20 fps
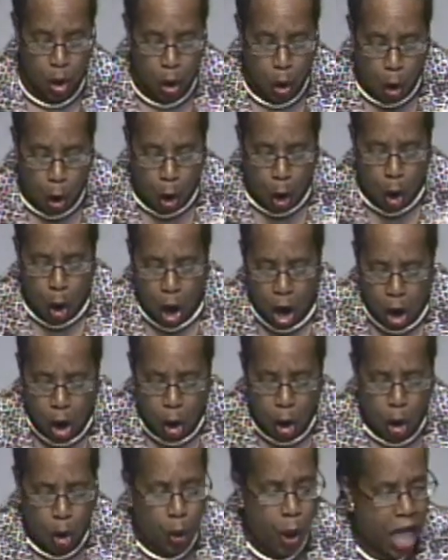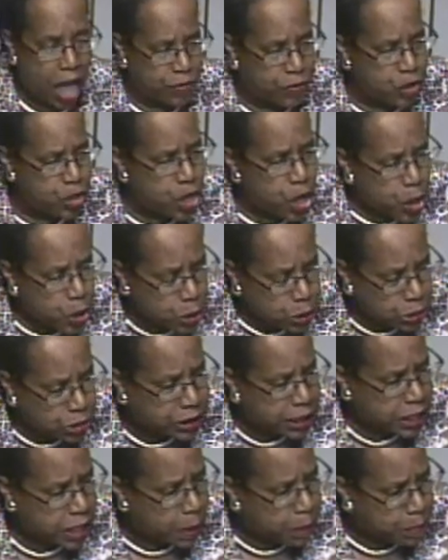or who have used
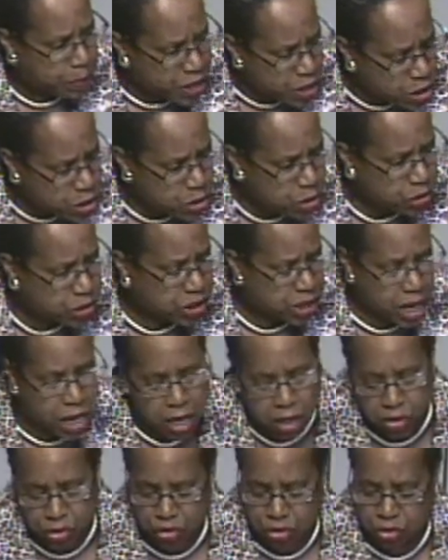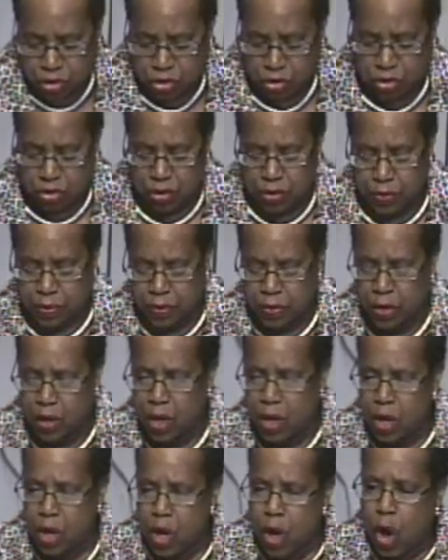and abused us,
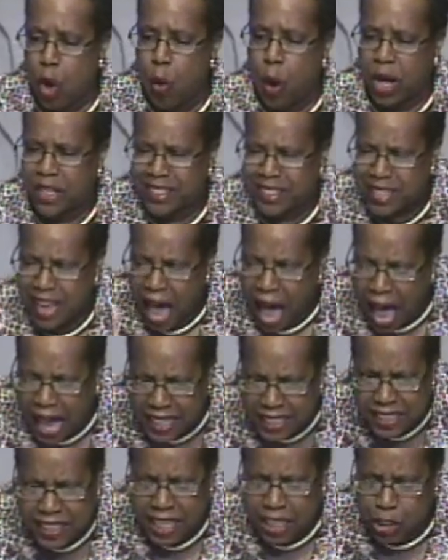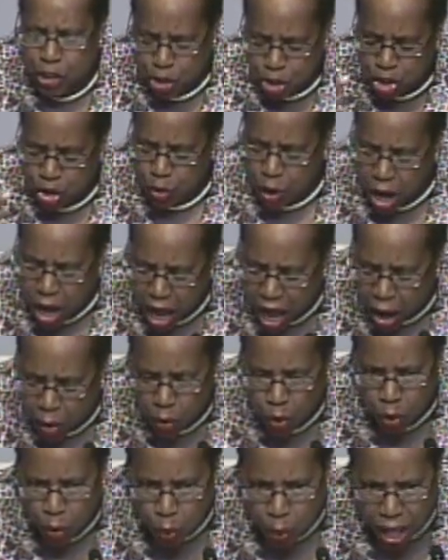who are toxic to
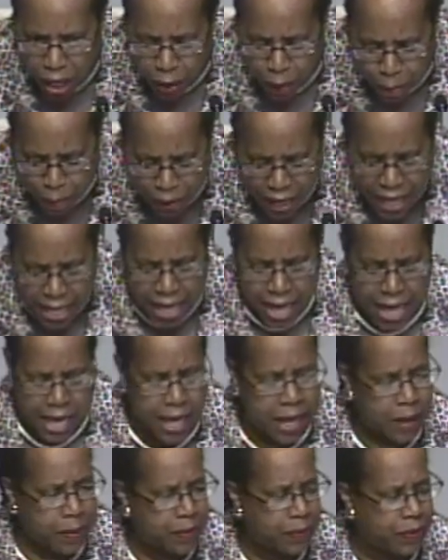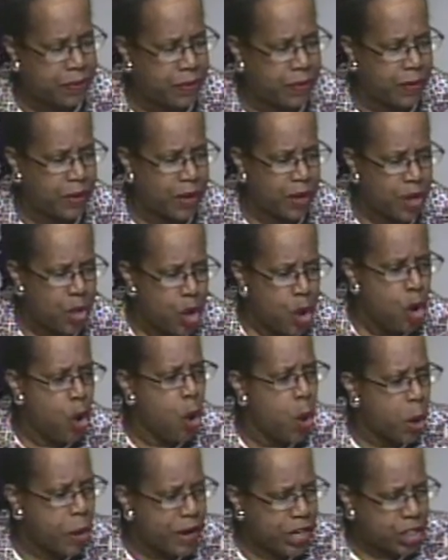our well-being,
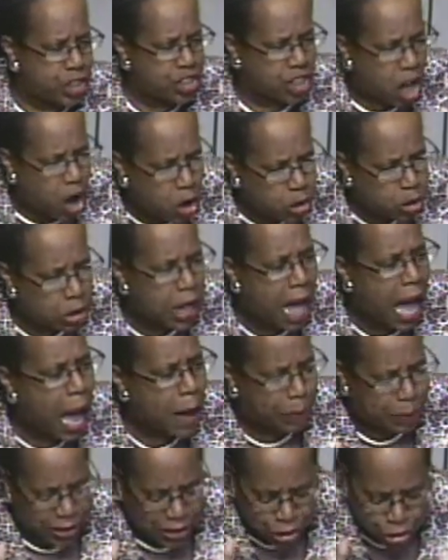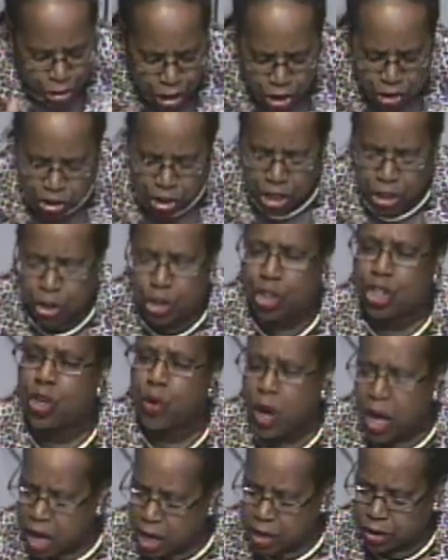who are in total opposition
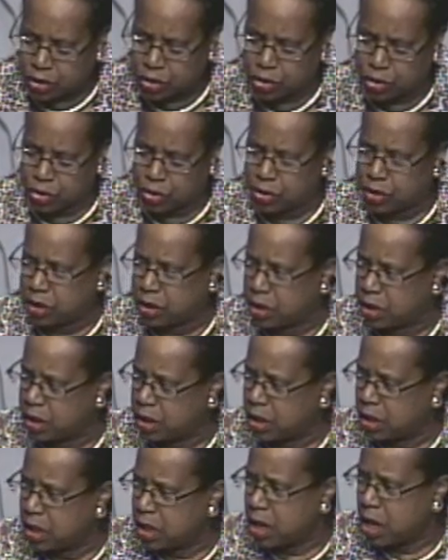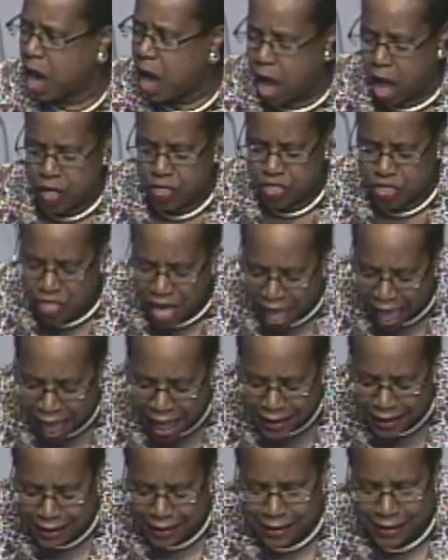to us.
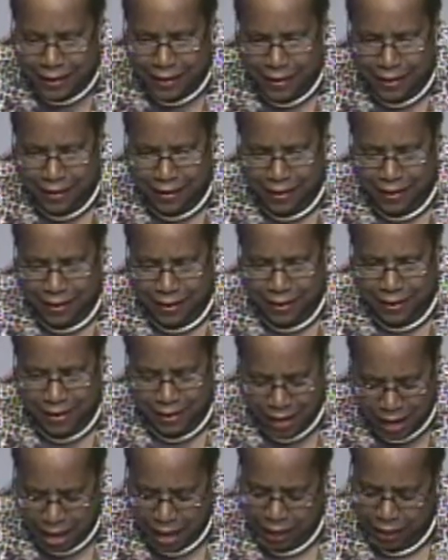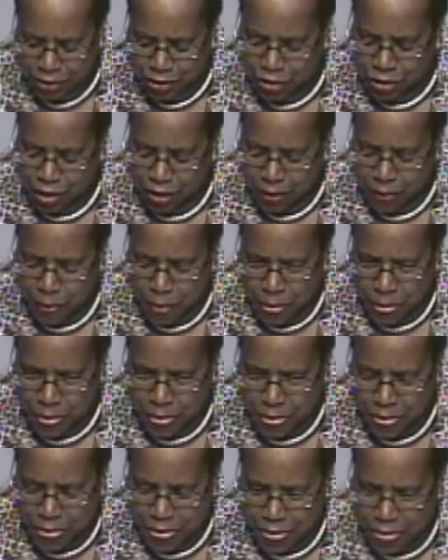That takes
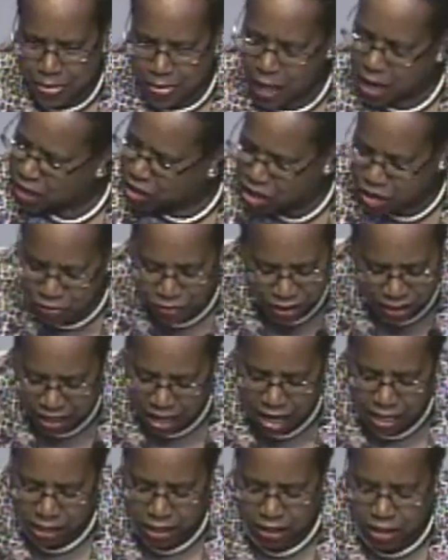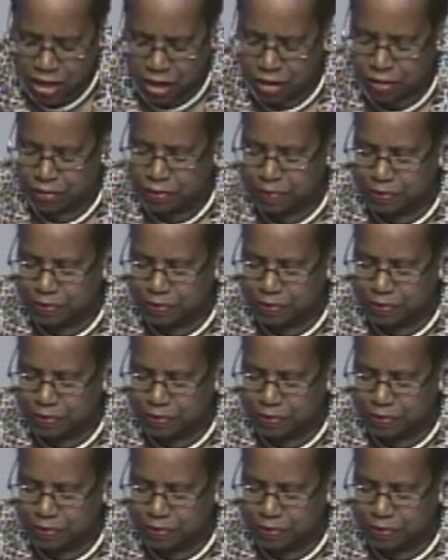a different kind of love.